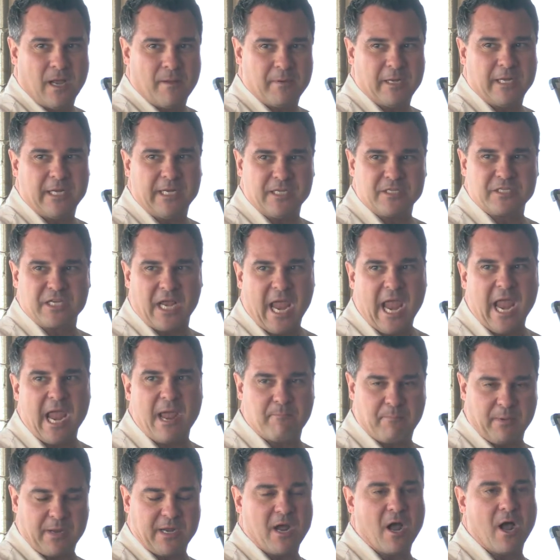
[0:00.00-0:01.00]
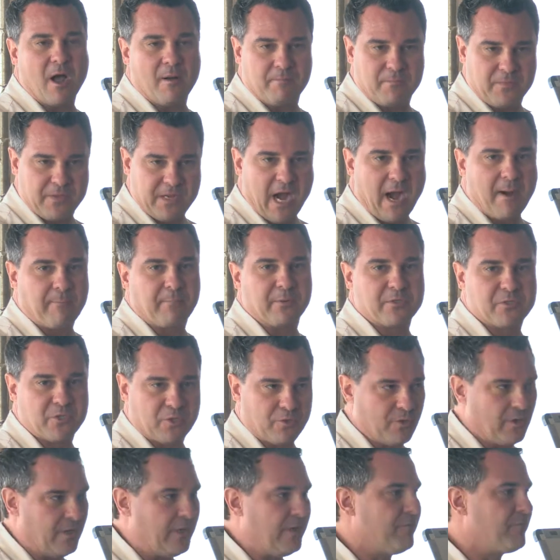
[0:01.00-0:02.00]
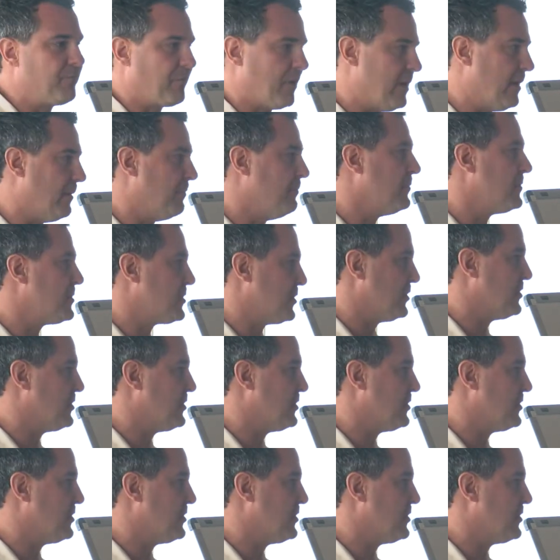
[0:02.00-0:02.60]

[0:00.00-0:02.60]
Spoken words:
I mean, he's amping up the opportunity for him